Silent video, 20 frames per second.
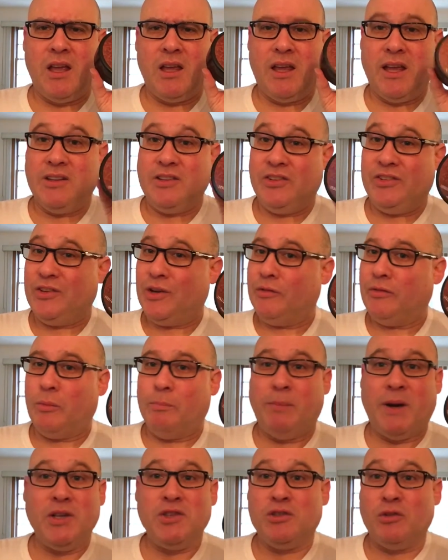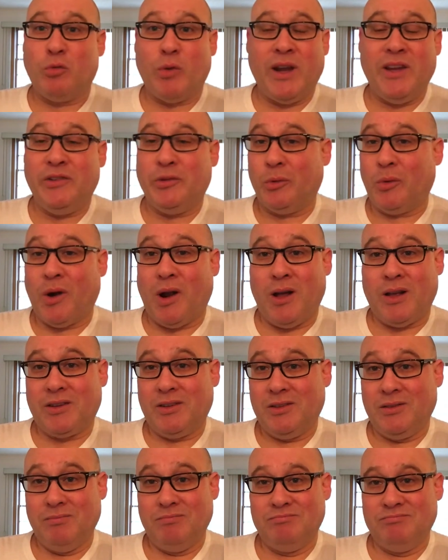get yourself a bunch of
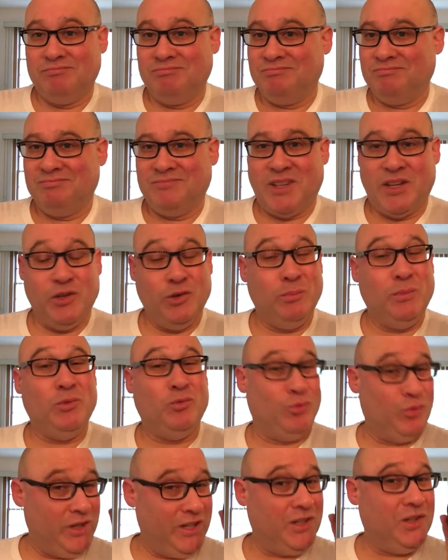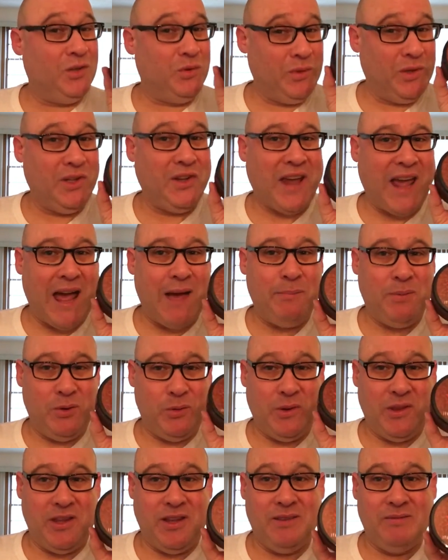Razorocks. You'll be really, really happy
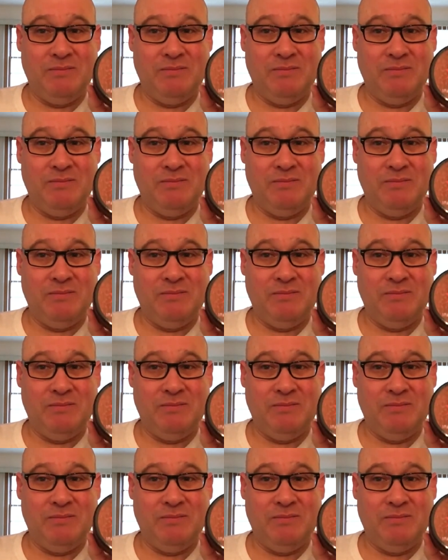with it.